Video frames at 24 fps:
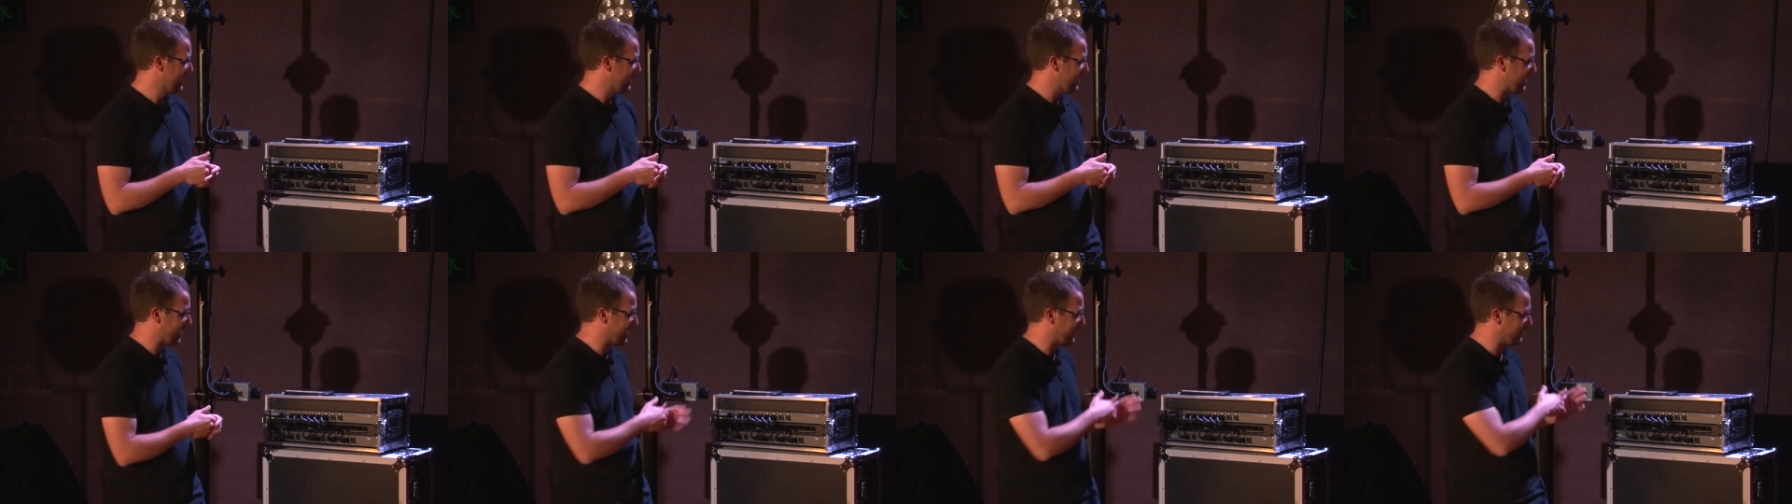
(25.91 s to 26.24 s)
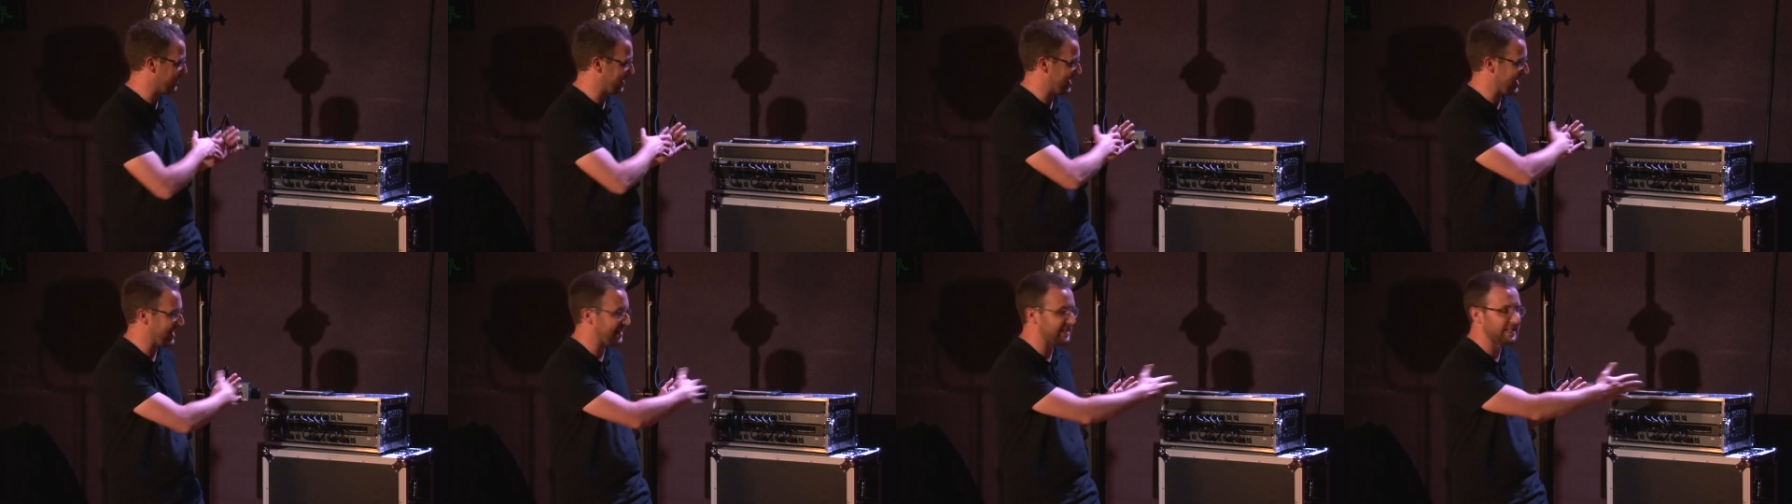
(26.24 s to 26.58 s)
They can
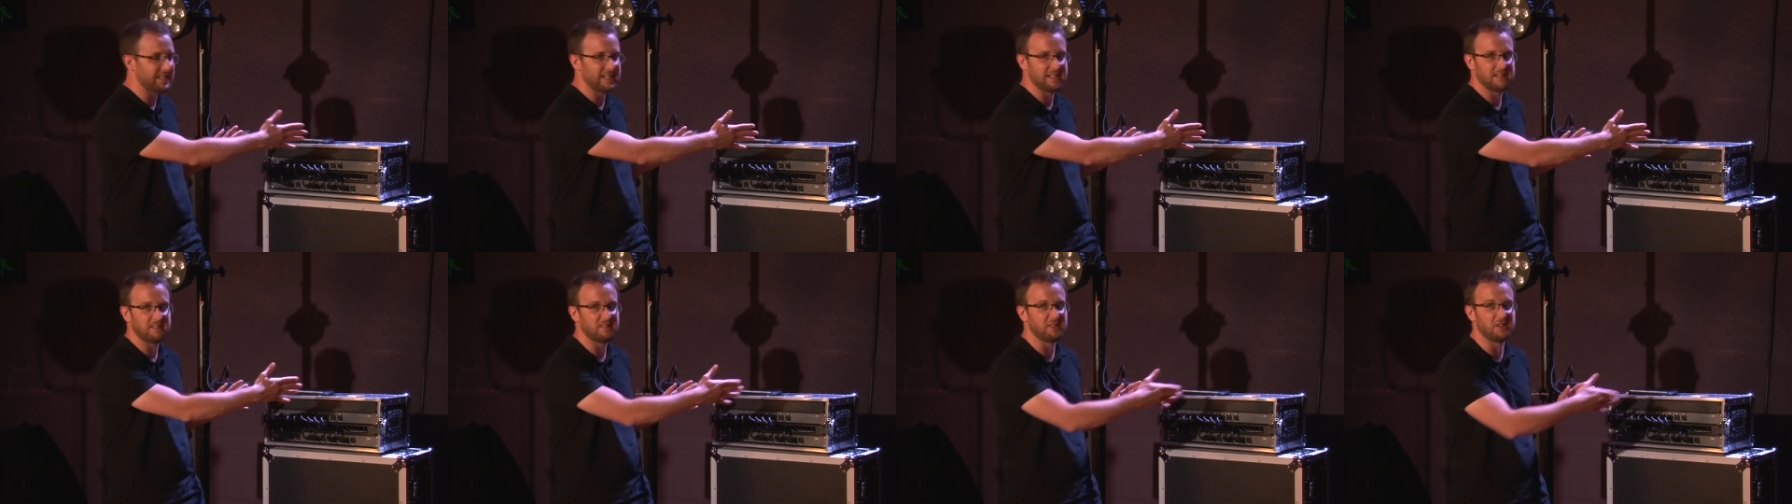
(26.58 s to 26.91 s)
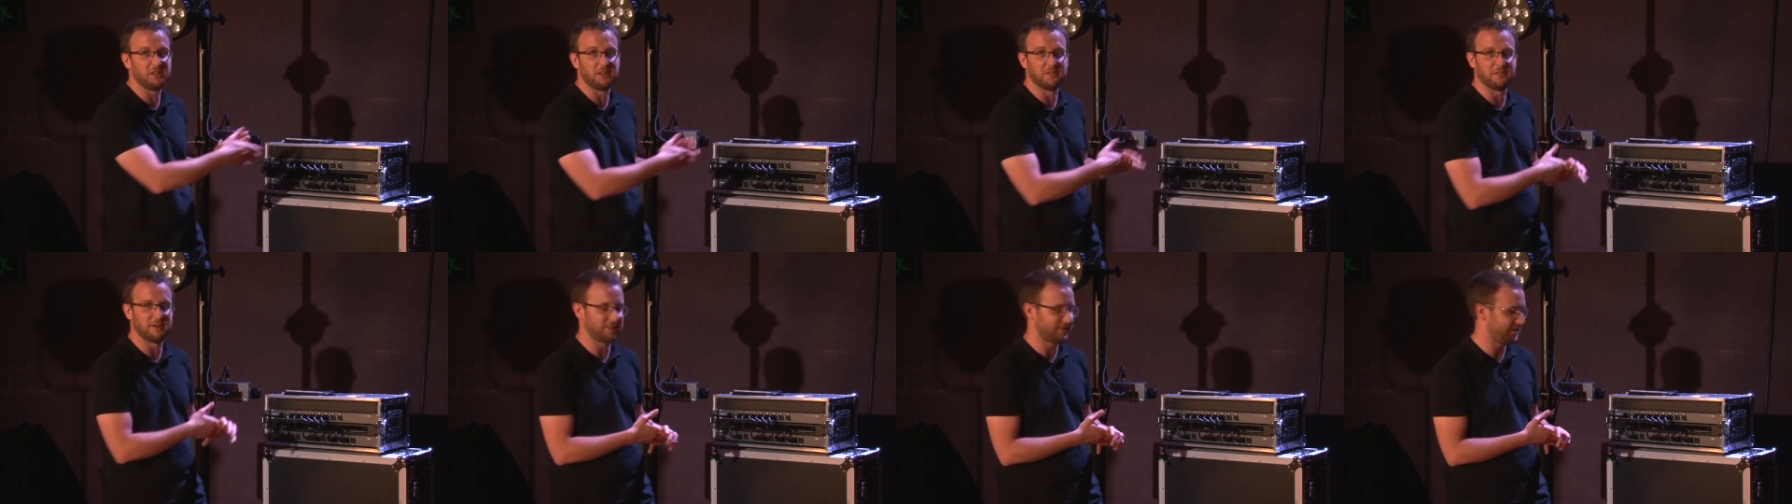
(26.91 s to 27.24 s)
be any
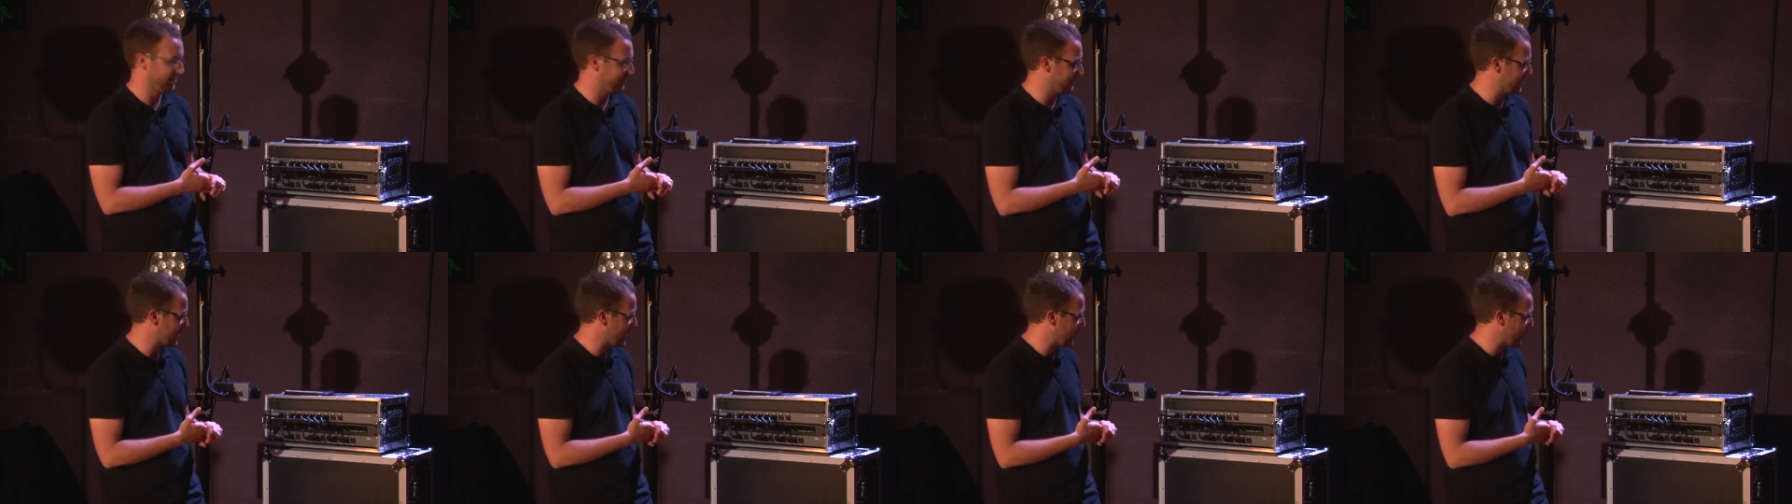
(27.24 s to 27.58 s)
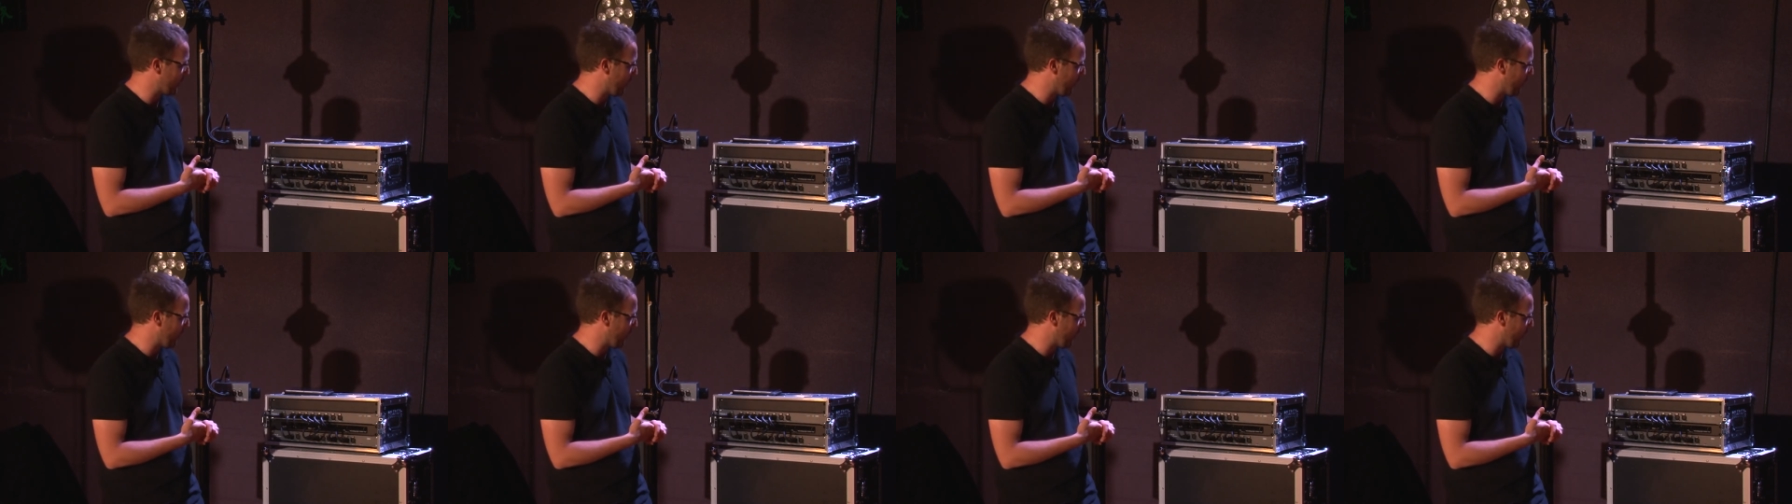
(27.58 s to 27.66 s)
universe number you